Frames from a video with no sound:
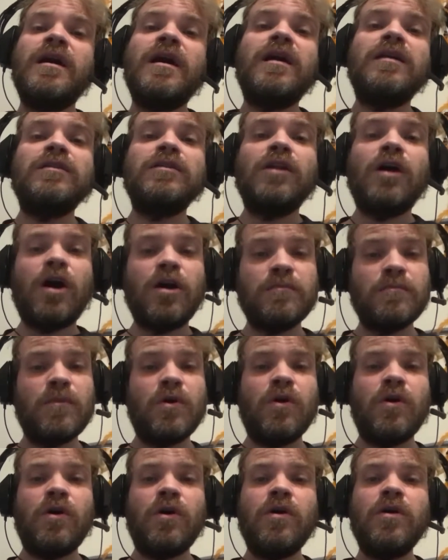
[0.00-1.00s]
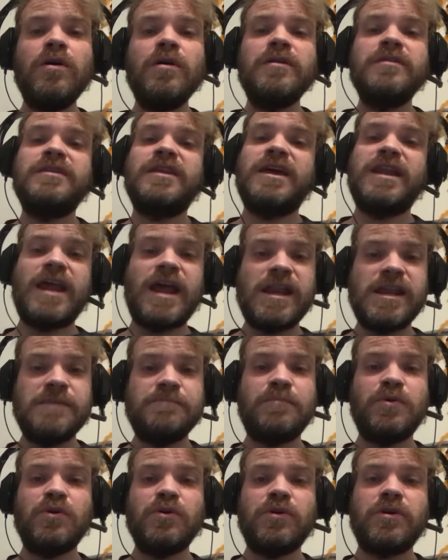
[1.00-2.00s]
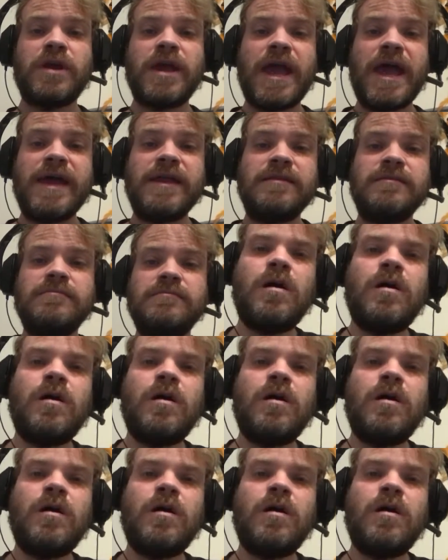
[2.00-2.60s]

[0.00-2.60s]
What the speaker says: a lot more than any book can.